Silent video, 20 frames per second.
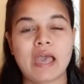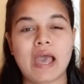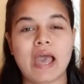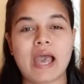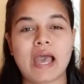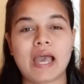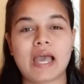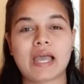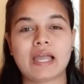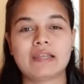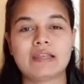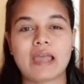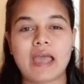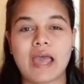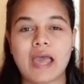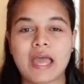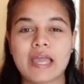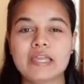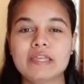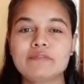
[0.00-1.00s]
And
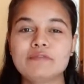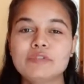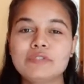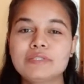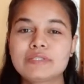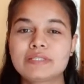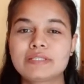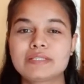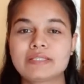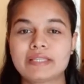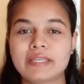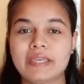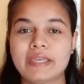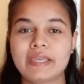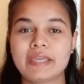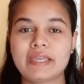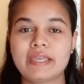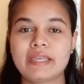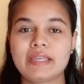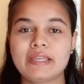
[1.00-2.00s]
I would
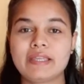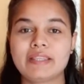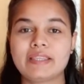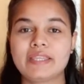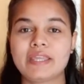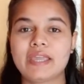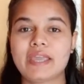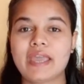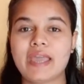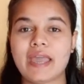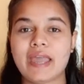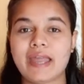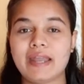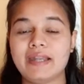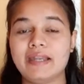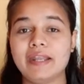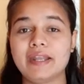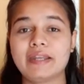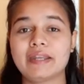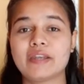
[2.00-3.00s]
say the
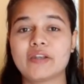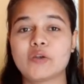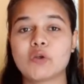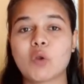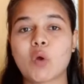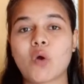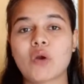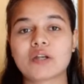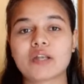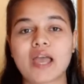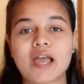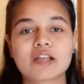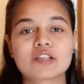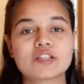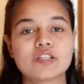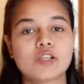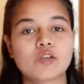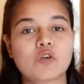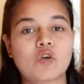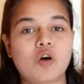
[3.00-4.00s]
ending did not
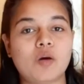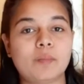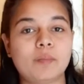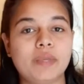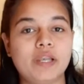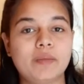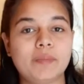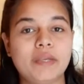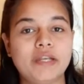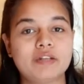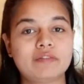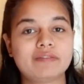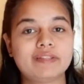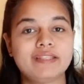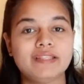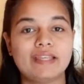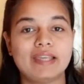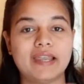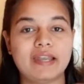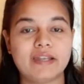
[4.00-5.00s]
actually complement
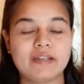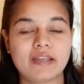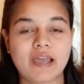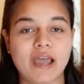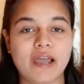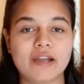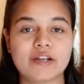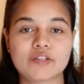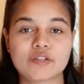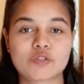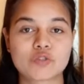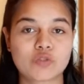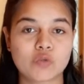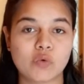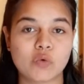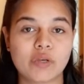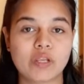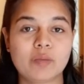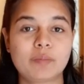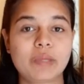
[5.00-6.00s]
with the entire
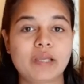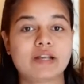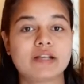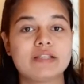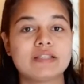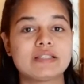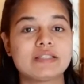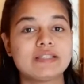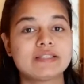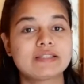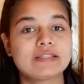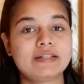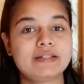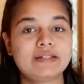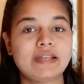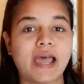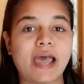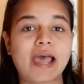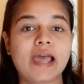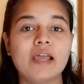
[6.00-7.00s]
story, because this
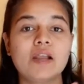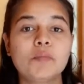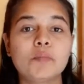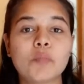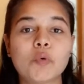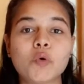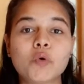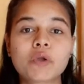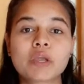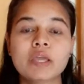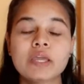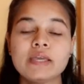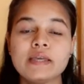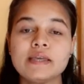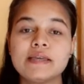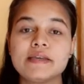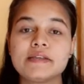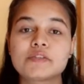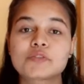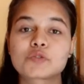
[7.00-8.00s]
entire book
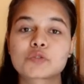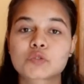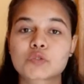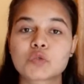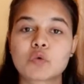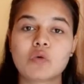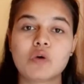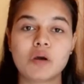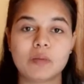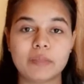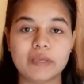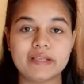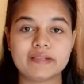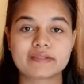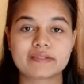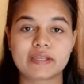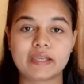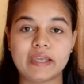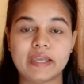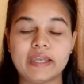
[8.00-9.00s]
is so
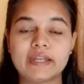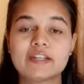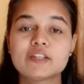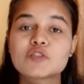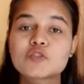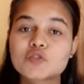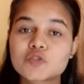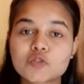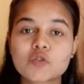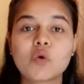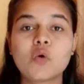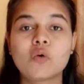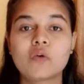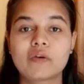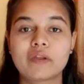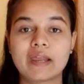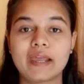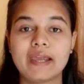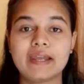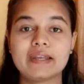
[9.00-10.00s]
amazing. It is so
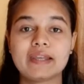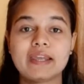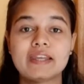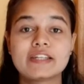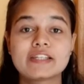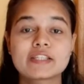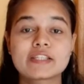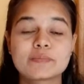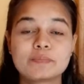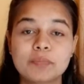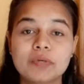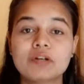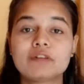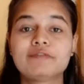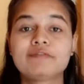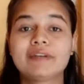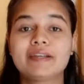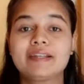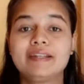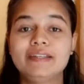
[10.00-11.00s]
great, it is
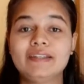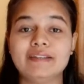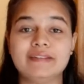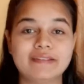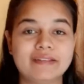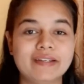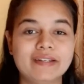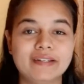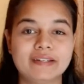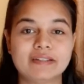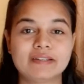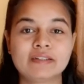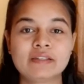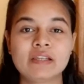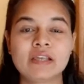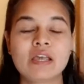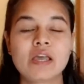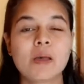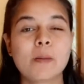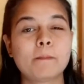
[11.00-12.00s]
perfectly written,
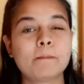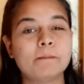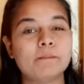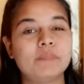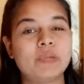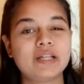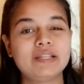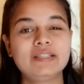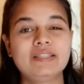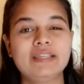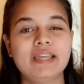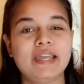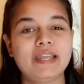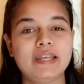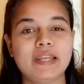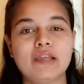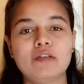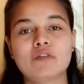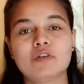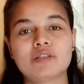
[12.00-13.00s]
but the
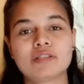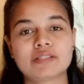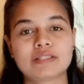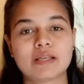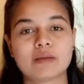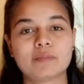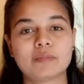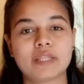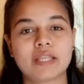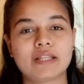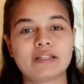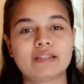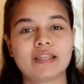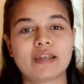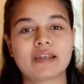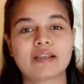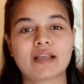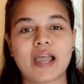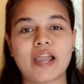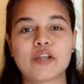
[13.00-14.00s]
ending was something
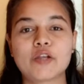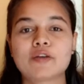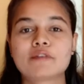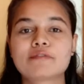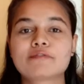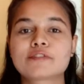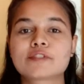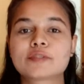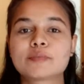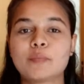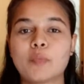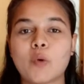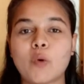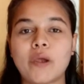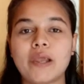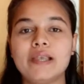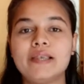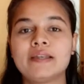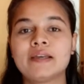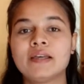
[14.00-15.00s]
that kind of
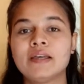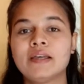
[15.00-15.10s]
spoiled